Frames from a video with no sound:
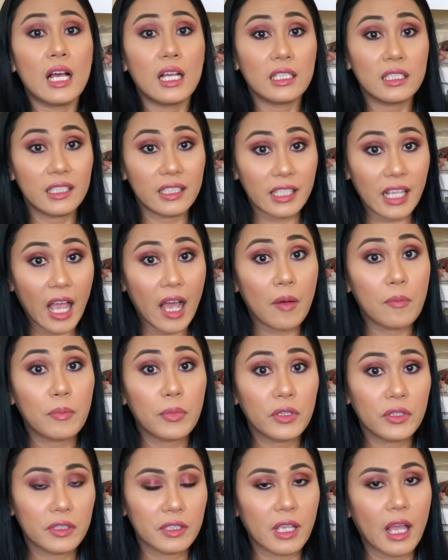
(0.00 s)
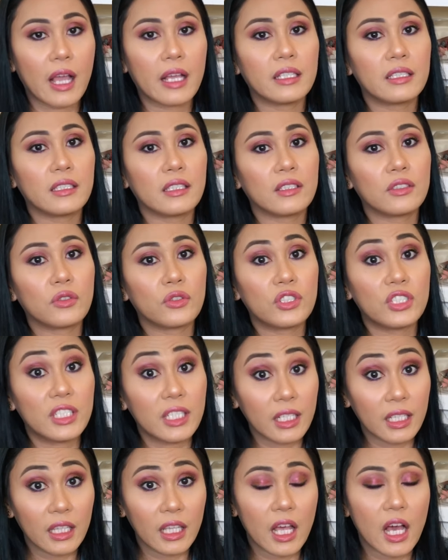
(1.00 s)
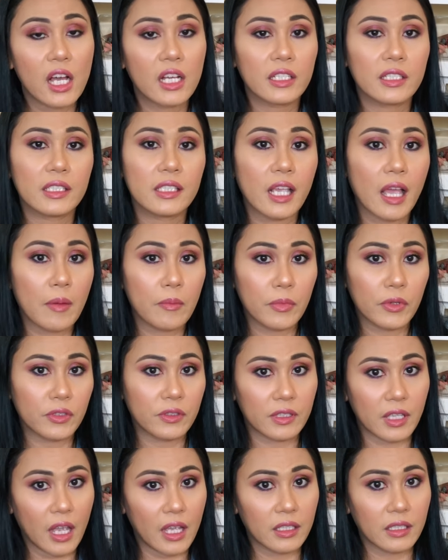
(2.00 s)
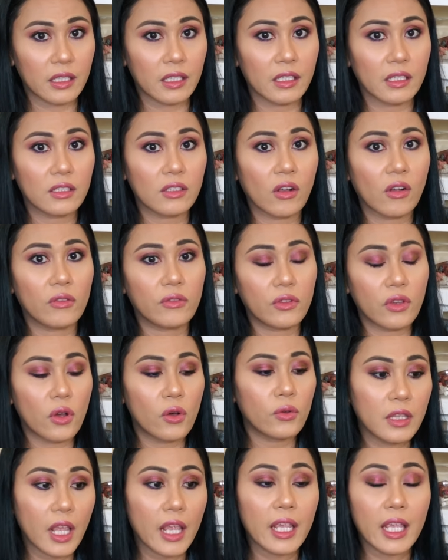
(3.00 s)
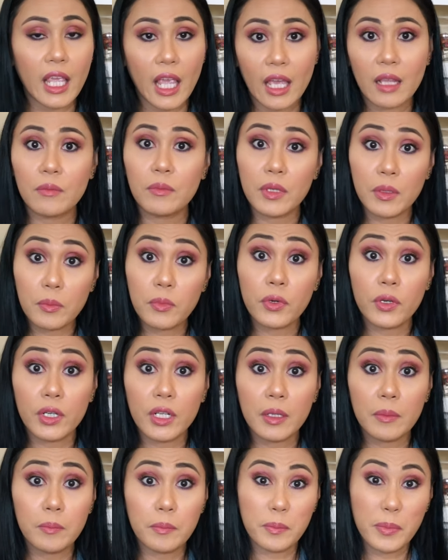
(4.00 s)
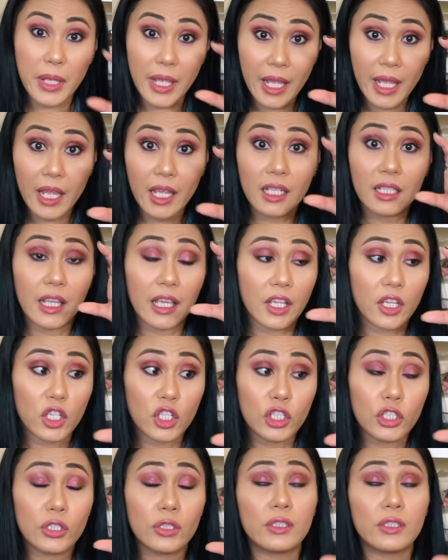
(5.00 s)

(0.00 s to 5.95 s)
sample sizes or deluxe sample sizes although they can be pretty big like good